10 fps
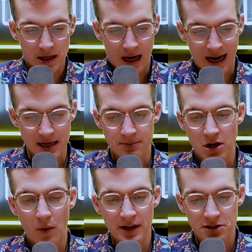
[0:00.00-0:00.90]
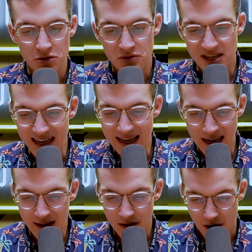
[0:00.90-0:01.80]
I am going to dig
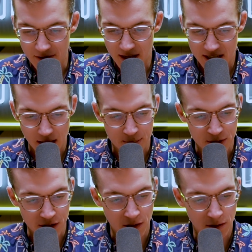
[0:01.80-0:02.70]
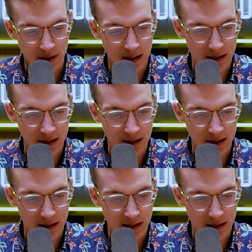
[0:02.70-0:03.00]
in on this episode